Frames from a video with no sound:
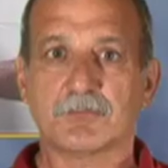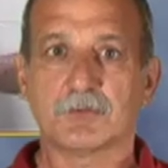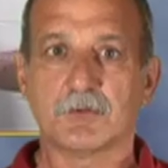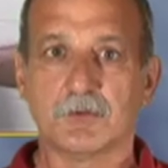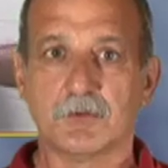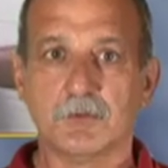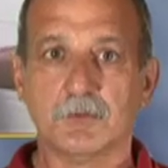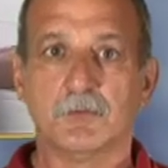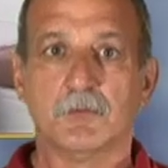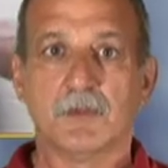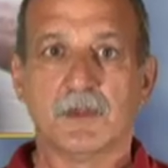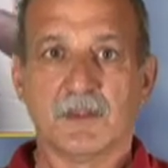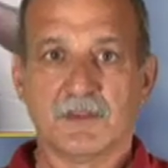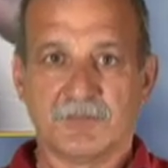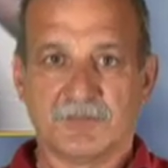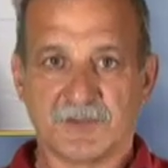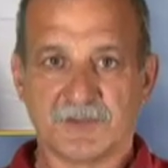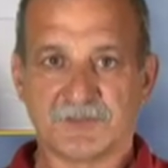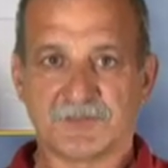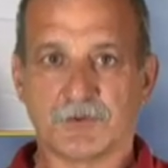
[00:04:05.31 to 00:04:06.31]
through
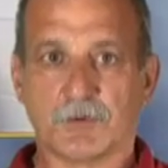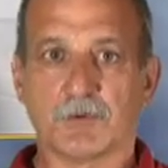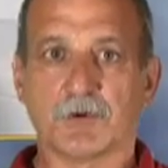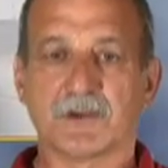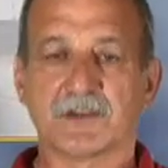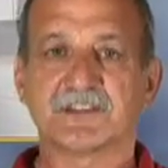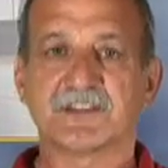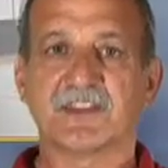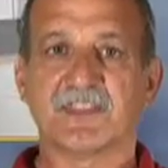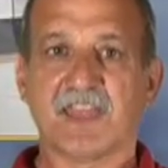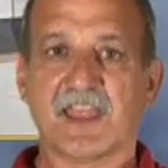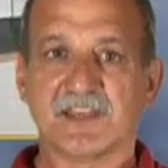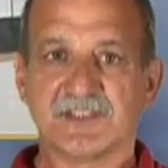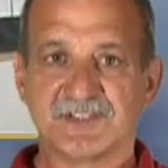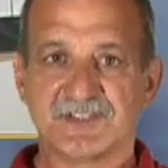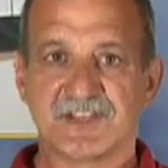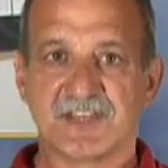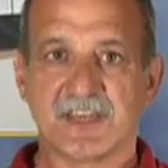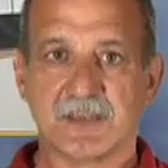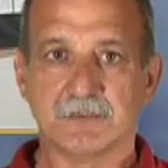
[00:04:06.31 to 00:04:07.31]
the door to that
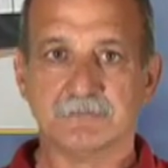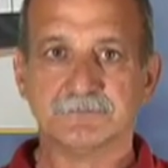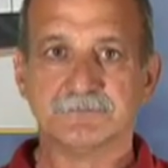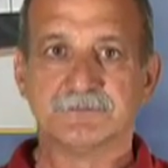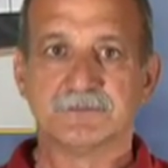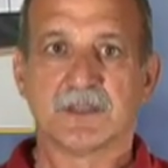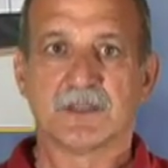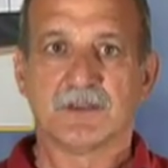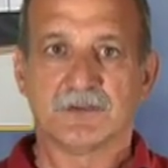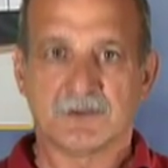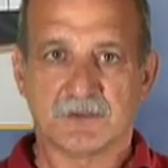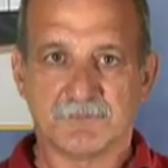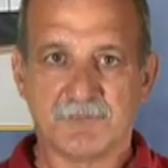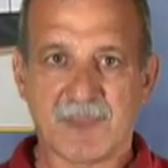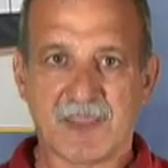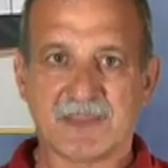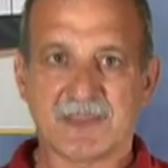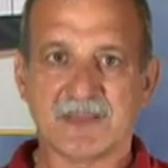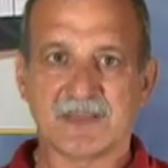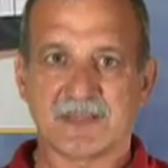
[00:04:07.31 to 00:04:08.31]
gym, you're
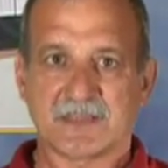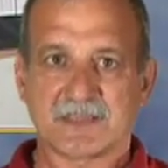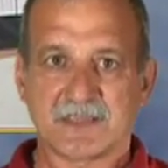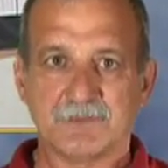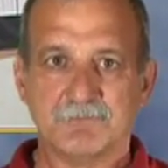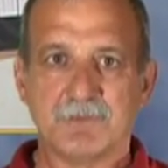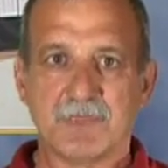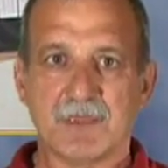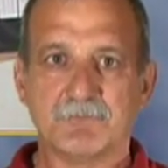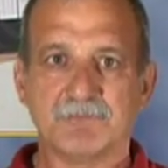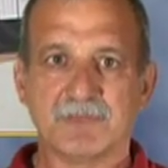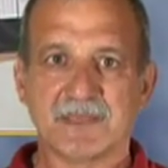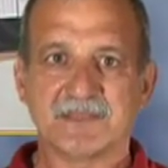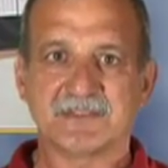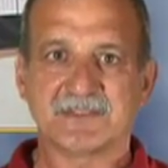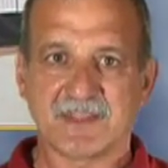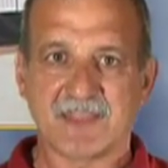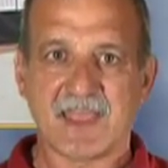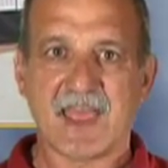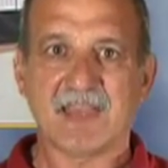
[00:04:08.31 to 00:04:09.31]
making a commitment
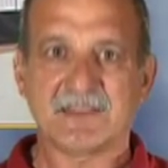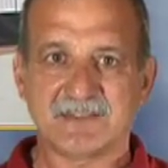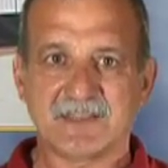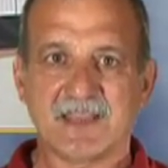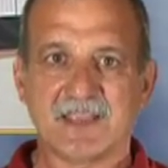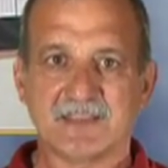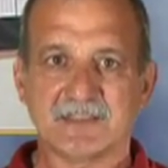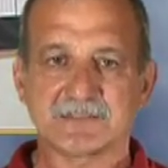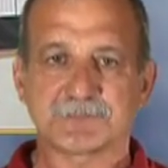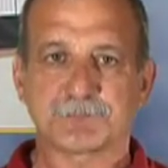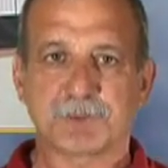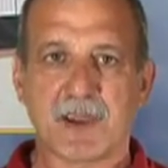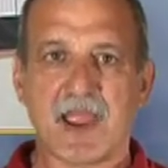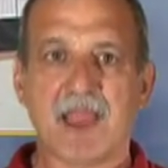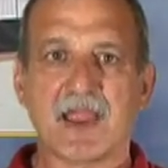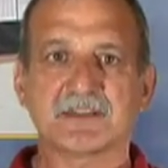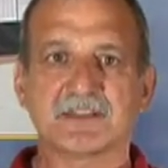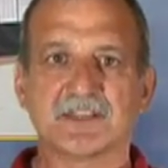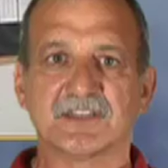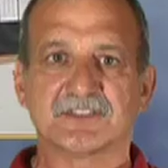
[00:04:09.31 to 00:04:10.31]
to that day's
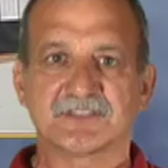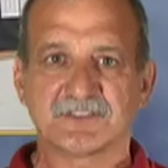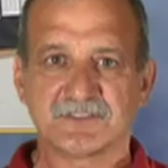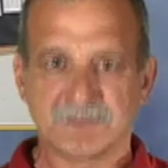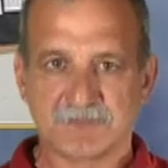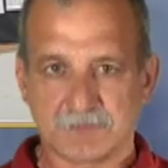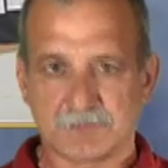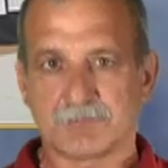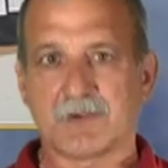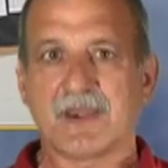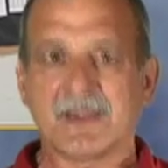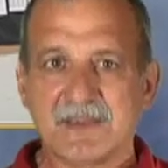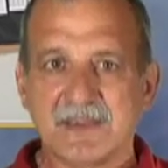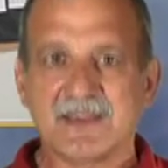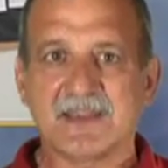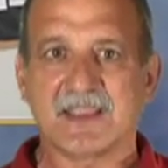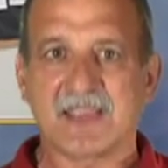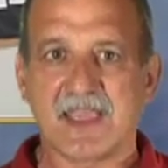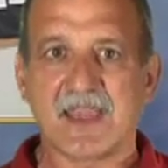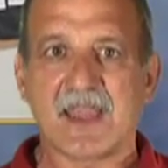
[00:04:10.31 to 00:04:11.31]
practice. You're ready
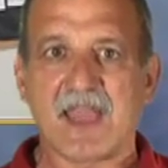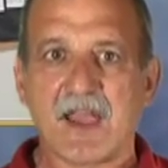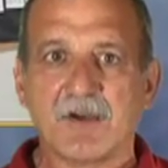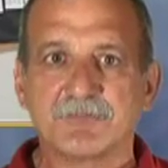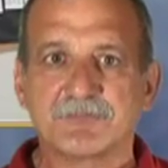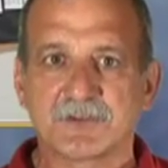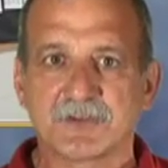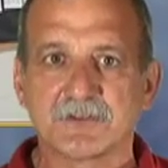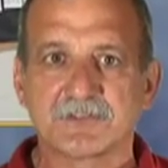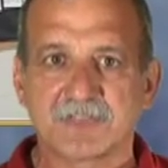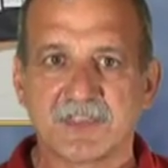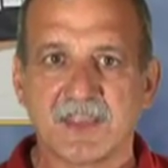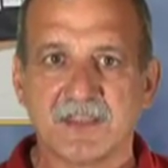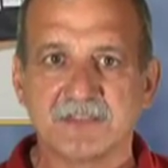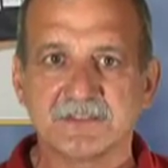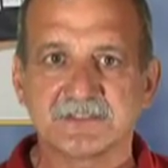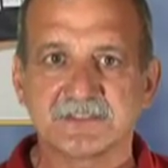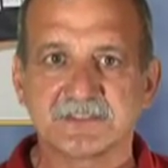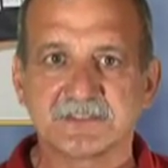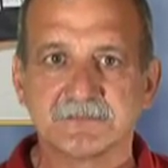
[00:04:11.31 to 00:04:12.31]
to get after
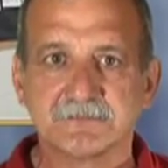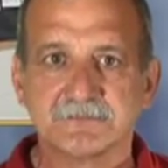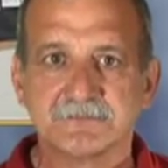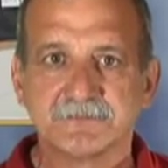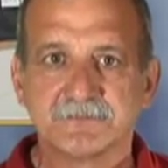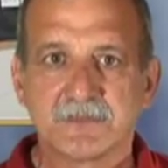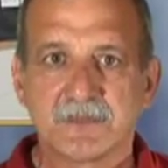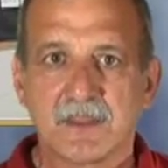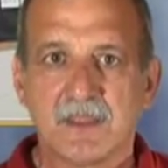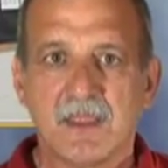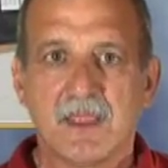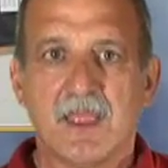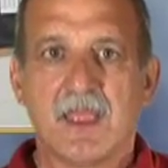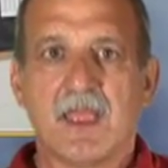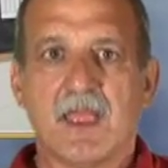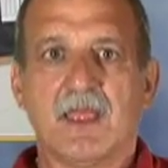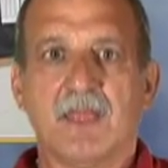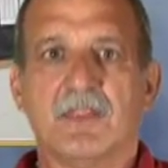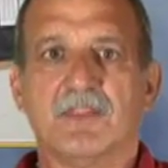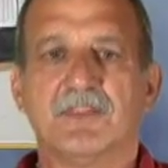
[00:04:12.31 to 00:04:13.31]
things.
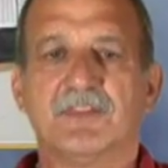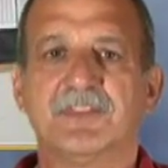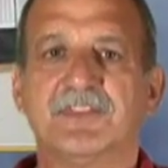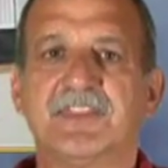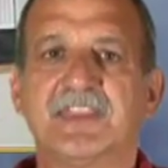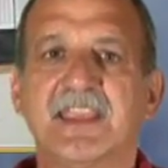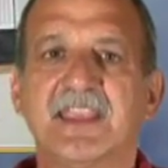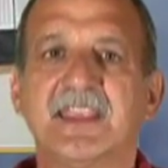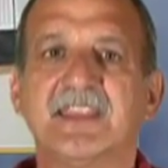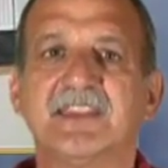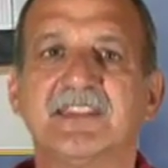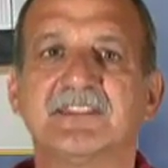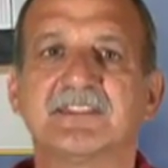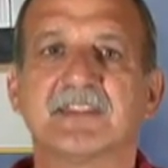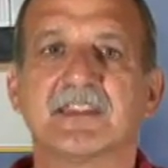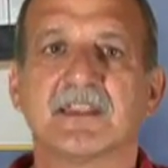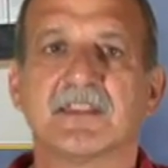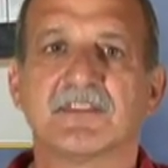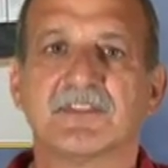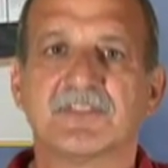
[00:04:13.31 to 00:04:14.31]
These
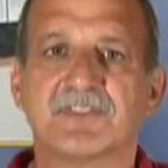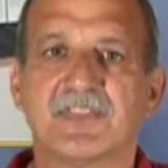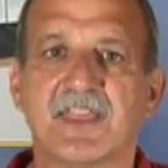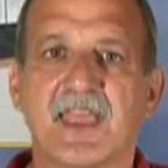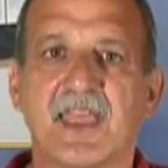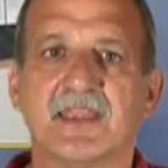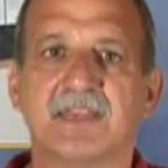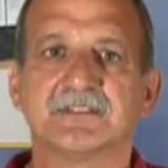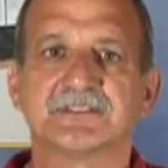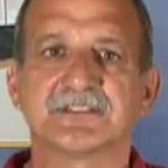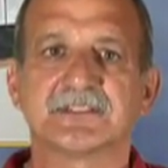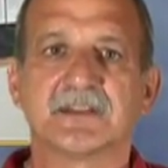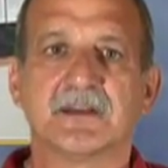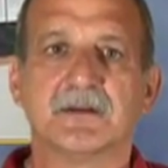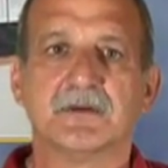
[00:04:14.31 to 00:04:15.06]
things